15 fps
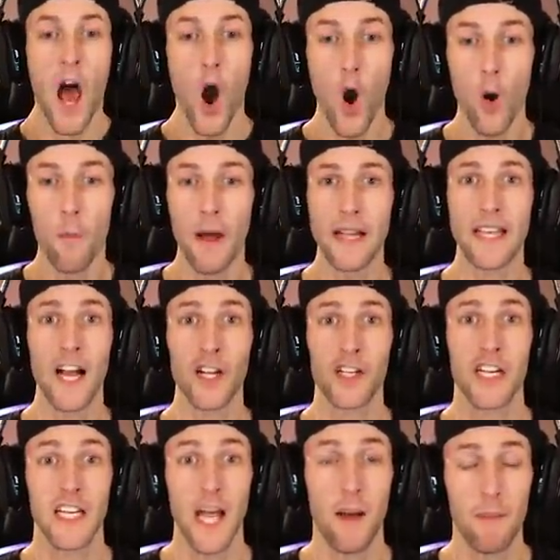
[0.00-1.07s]
Oh my
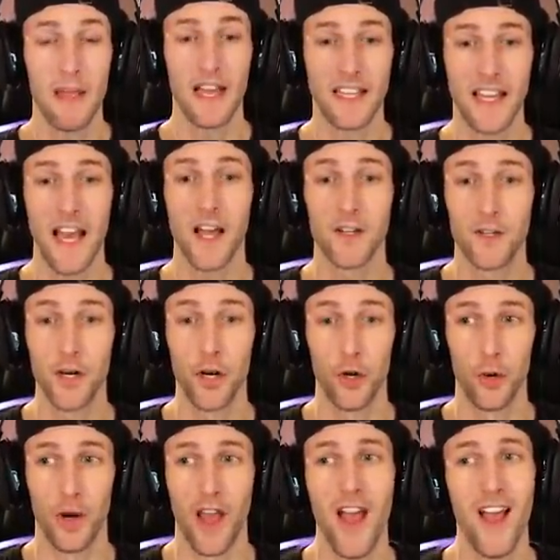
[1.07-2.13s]
gosh, he got me again,
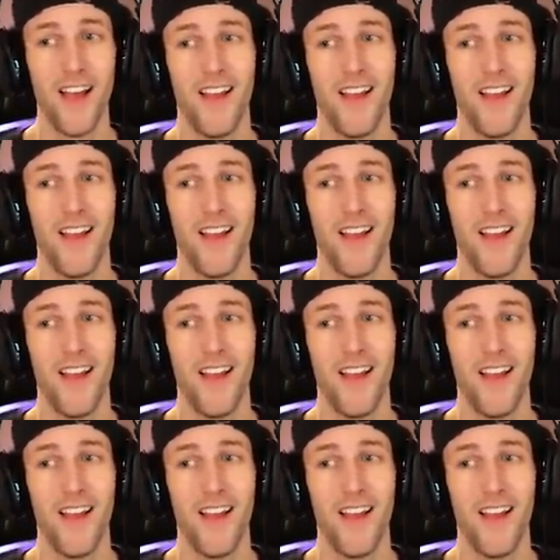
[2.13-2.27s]
dude.